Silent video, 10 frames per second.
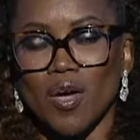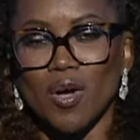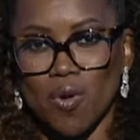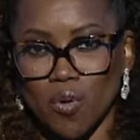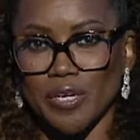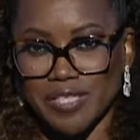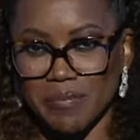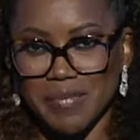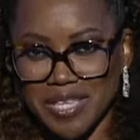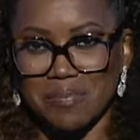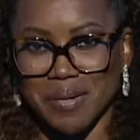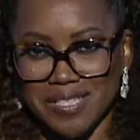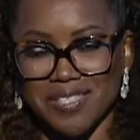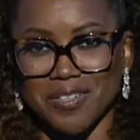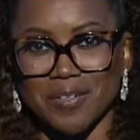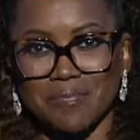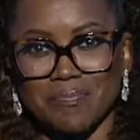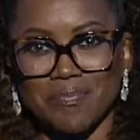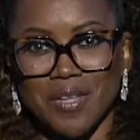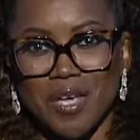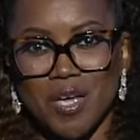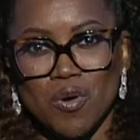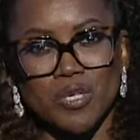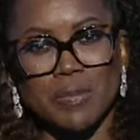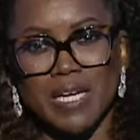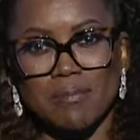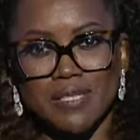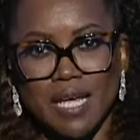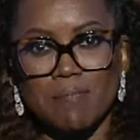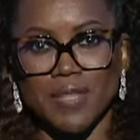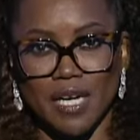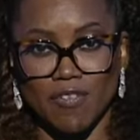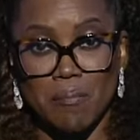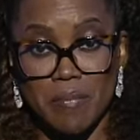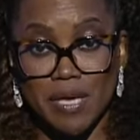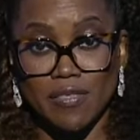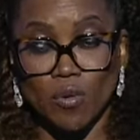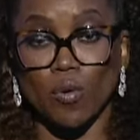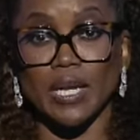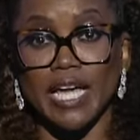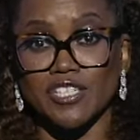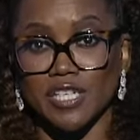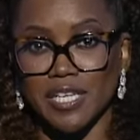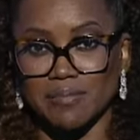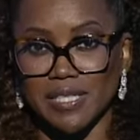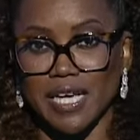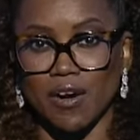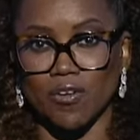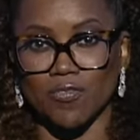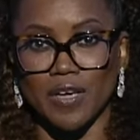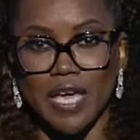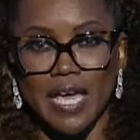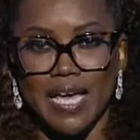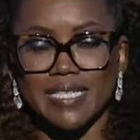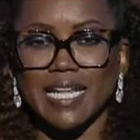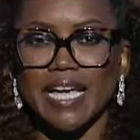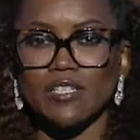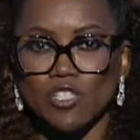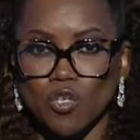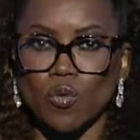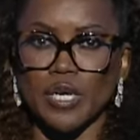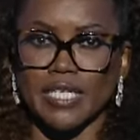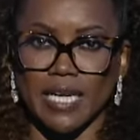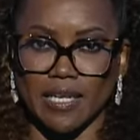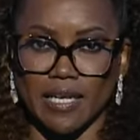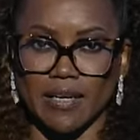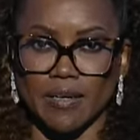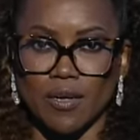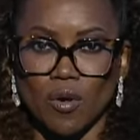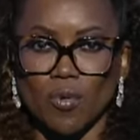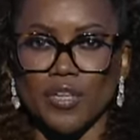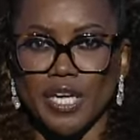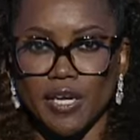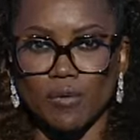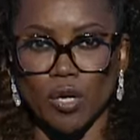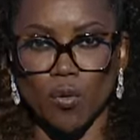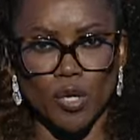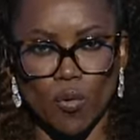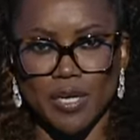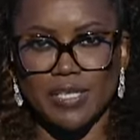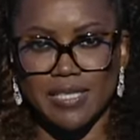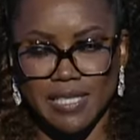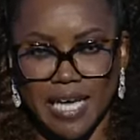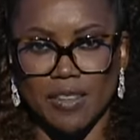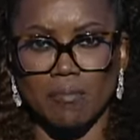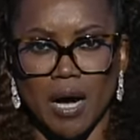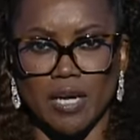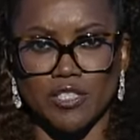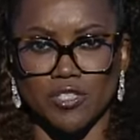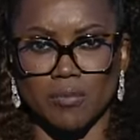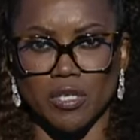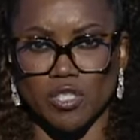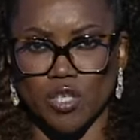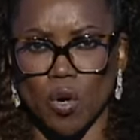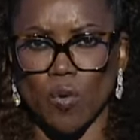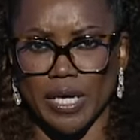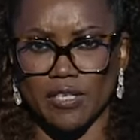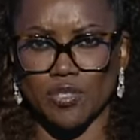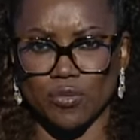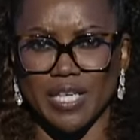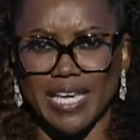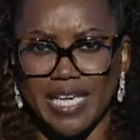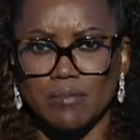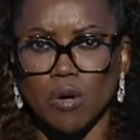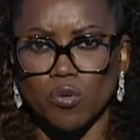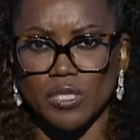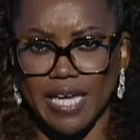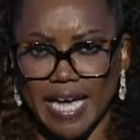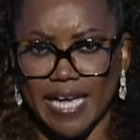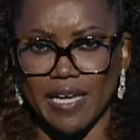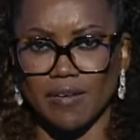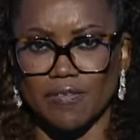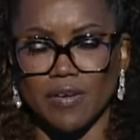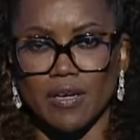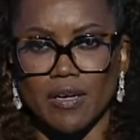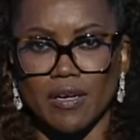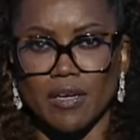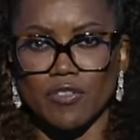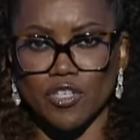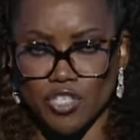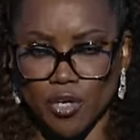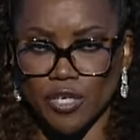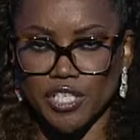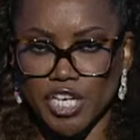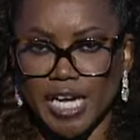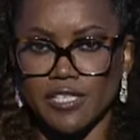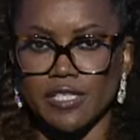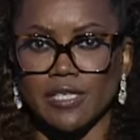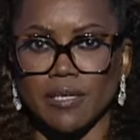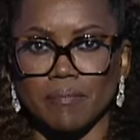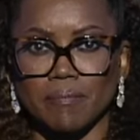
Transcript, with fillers: Cord is a myth buster who has become something of a myth or legend himself. It's like in storytelling, where the hero, in order to slay the monster, must go into the inmost cave. The journey changes him.